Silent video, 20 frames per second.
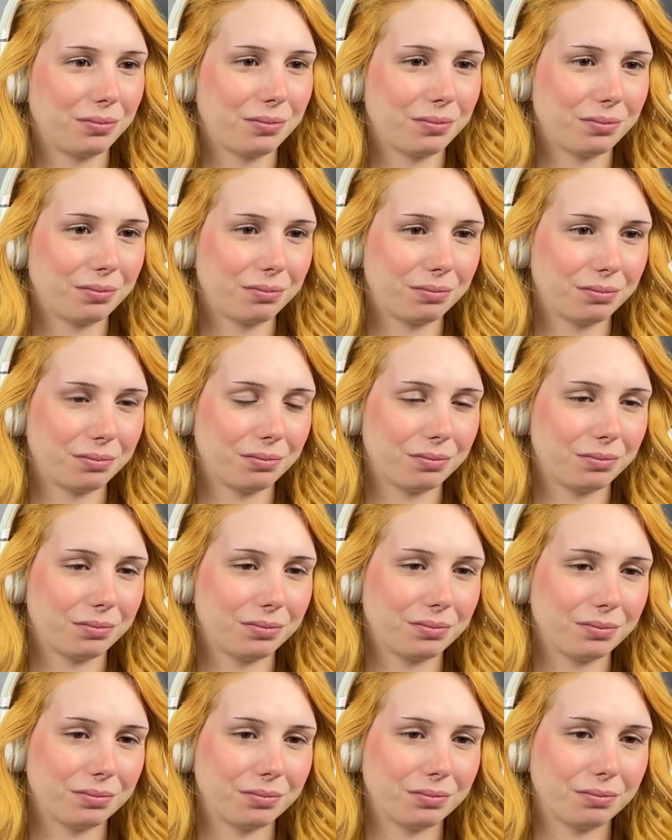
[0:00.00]

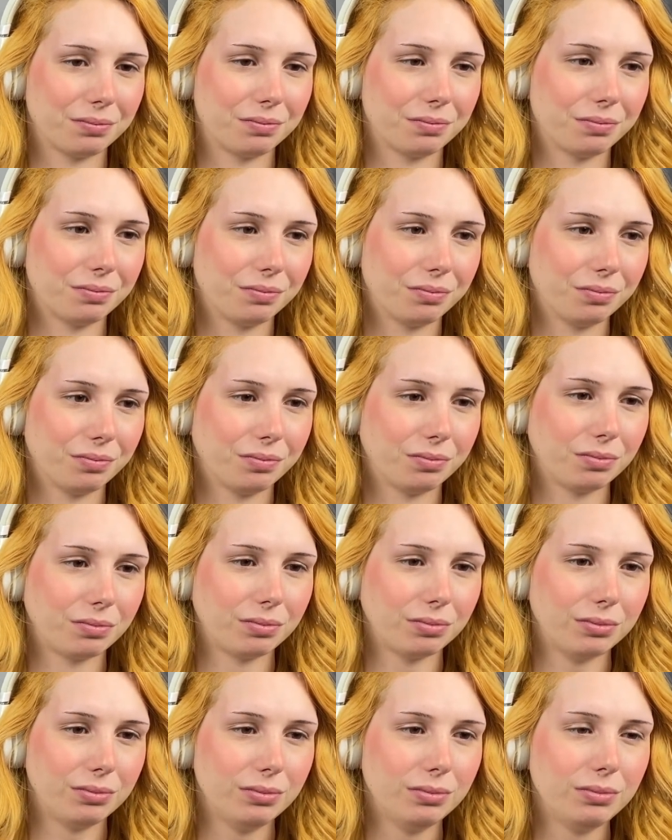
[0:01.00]

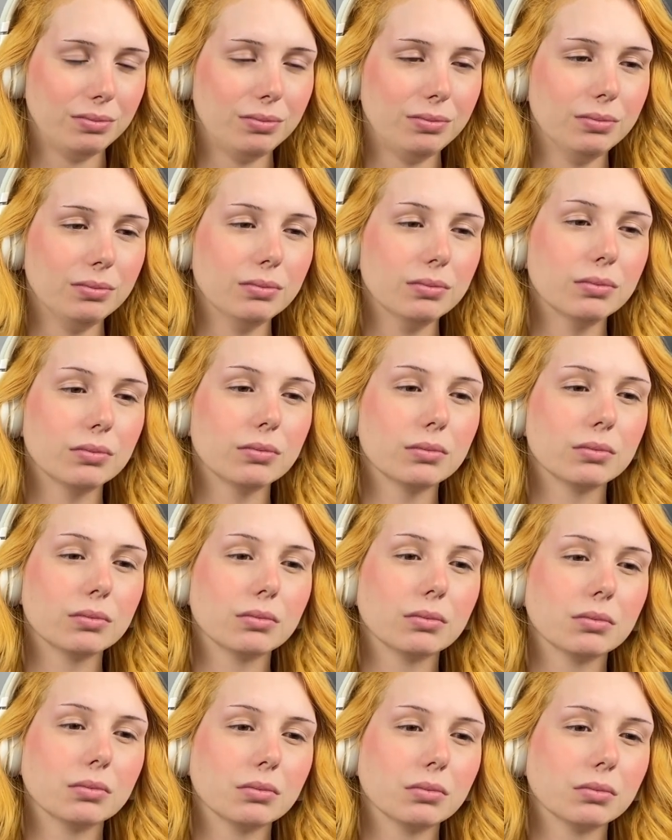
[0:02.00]

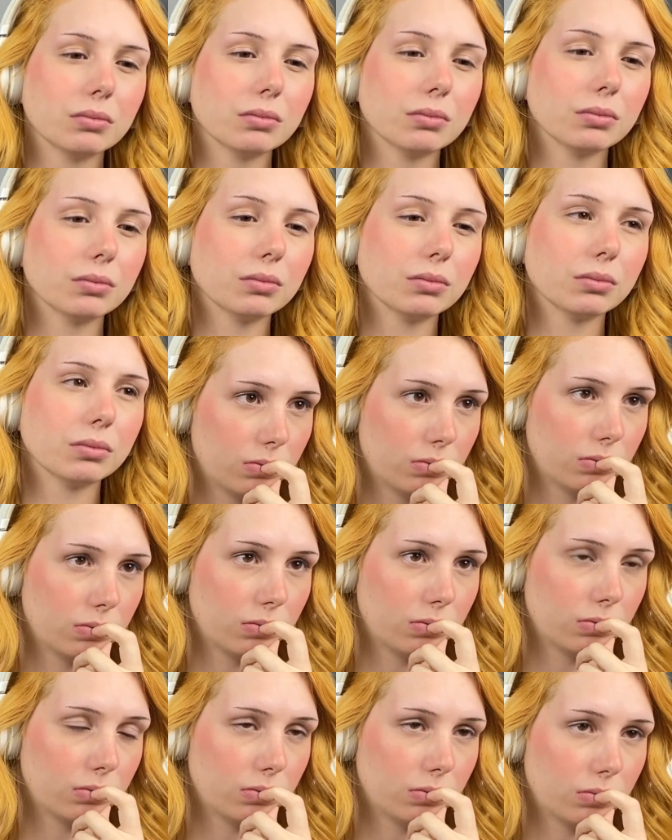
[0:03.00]

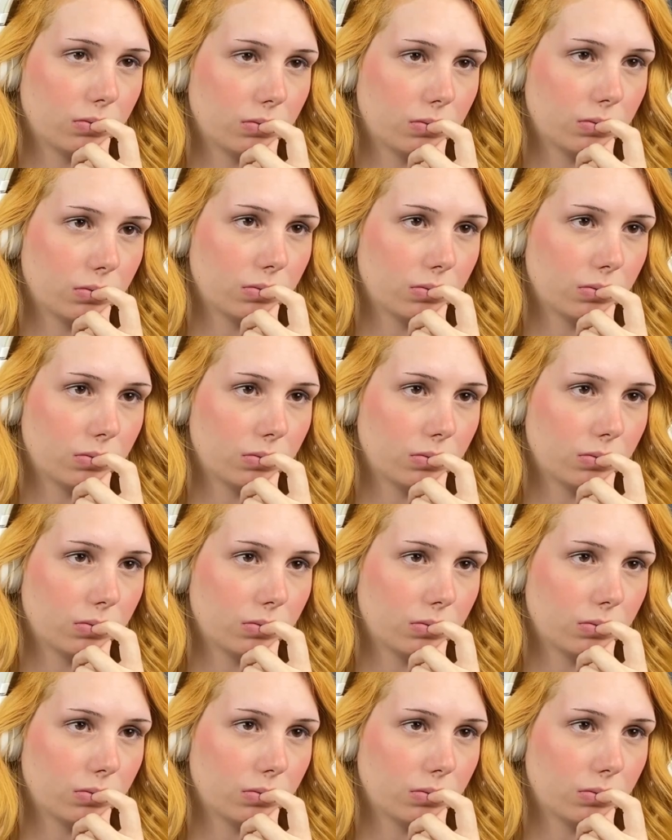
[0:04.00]
Nobody speaks.